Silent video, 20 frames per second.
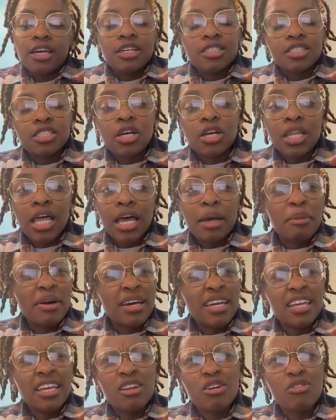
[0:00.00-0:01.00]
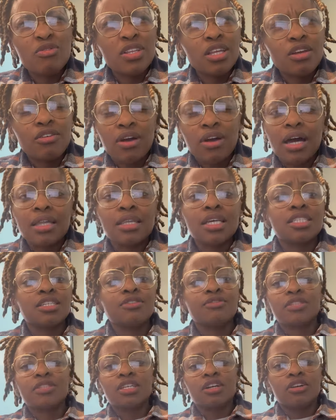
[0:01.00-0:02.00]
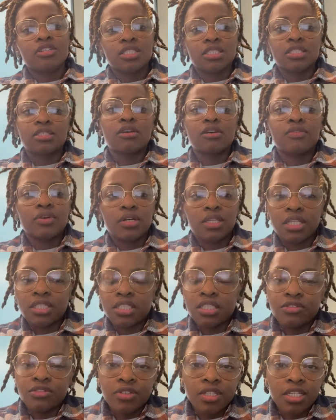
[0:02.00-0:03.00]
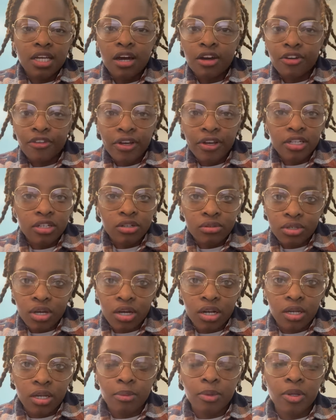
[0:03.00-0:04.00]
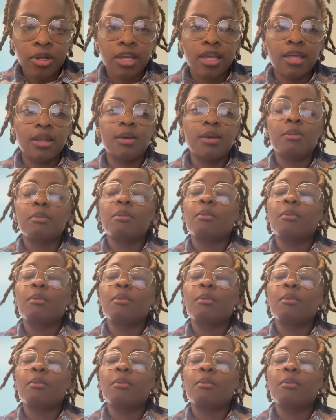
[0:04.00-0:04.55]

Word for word: So like, but he don't really cry unless he really hurts himself, unless he's really hungry and don't know how to communicate it.